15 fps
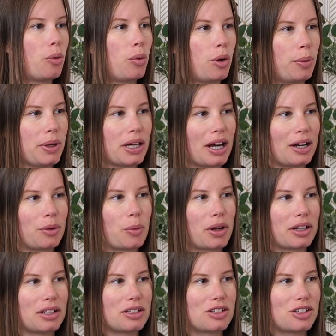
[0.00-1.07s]
we kind of
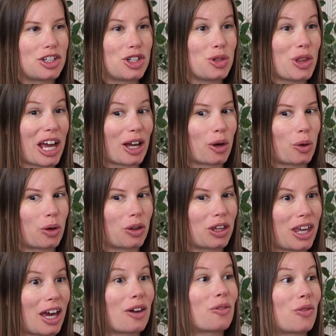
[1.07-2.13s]
wanted to do that
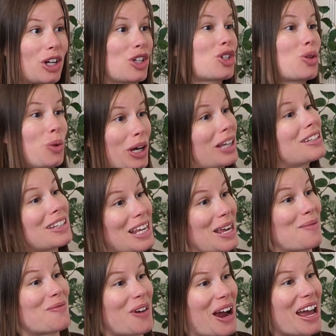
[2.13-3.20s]
get rich quick
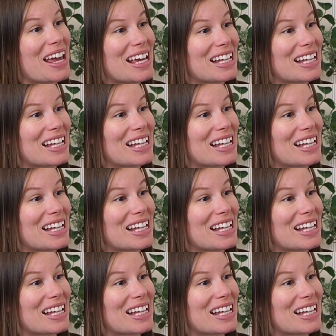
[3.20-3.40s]
scheme, right? It's